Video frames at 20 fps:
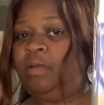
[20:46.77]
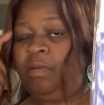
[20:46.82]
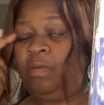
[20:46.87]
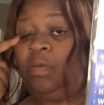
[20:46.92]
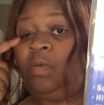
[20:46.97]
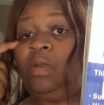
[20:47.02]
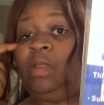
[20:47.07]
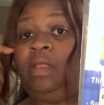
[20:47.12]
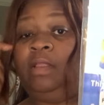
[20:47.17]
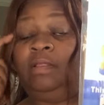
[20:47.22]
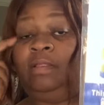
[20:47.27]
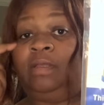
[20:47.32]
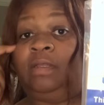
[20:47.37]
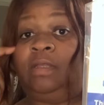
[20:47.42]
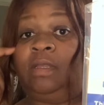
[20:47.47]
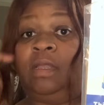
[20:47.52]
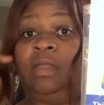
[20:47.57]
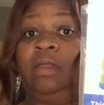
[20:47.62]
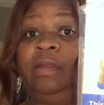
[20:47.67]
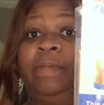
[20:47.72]
on the
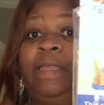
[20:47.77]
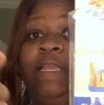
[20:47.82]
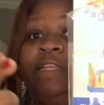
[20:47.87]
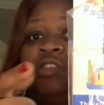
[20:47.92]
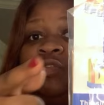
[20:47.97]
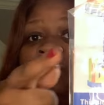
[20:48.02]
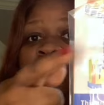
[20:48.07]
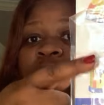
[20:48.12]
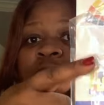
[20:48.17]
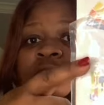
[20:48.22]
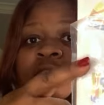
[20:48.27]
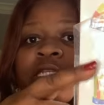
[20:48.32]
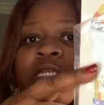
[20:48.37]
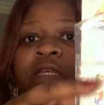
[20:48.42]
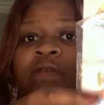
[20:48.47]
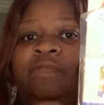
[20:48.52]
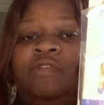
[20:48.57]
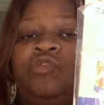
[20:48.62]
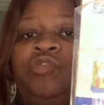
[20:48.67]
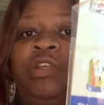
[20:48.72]
actual
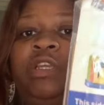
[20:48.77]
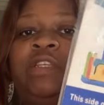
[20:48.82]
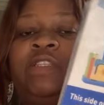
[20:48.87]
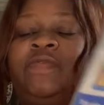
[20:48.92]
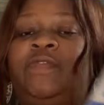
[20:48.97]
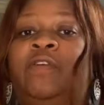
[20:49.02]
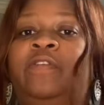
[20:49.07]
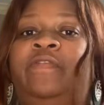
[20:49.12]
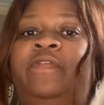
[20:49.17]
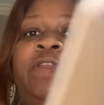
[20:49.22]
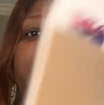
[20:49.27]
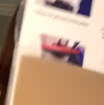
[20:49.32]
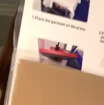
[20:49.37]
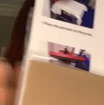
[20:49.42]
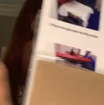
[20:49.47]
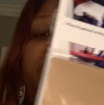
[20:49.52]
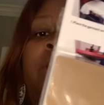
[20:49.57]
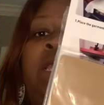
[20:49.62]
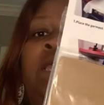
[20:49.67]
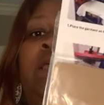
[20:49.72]
DTF transfer
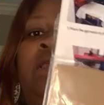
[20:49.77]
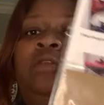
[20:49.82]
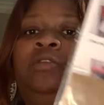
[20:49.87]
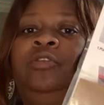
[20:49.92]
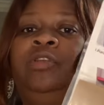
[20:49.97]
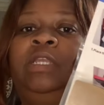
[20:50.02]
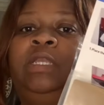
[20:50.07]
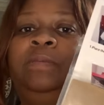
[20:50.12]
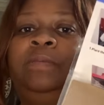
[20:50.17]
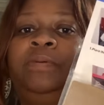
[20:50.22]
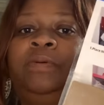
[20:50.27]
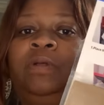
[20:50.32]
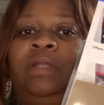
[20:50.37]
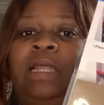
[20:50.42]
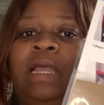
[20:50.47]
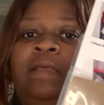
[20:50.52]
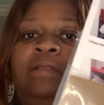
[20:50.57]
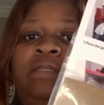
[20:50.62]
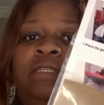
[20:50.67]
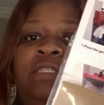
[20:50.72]
film, you can pull
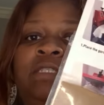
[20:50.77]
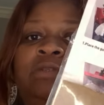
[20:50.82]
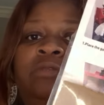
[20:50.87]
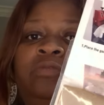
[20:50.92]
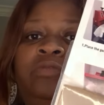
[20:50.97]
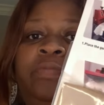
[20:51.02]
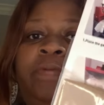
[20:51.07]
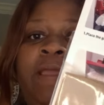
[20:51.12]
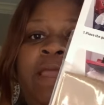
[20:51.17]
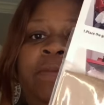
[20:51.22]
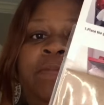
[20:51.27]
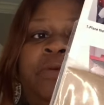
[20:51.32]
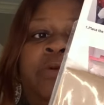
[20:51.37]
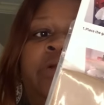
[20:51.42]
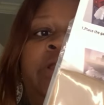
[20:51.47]
out this little paper